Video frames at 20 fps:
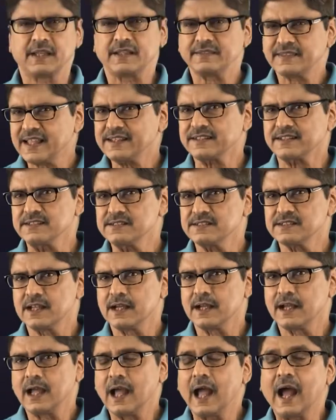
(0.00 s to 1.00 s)
That is,
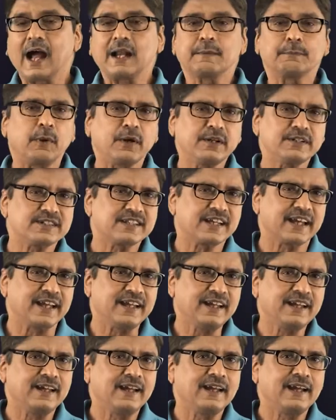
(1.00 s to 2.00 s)
at point
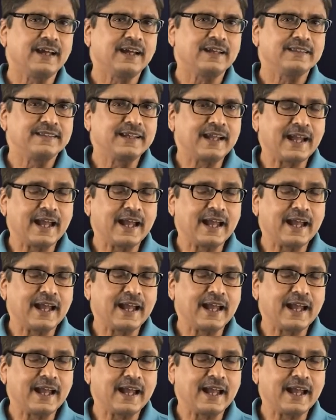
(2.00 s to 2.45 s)
A, the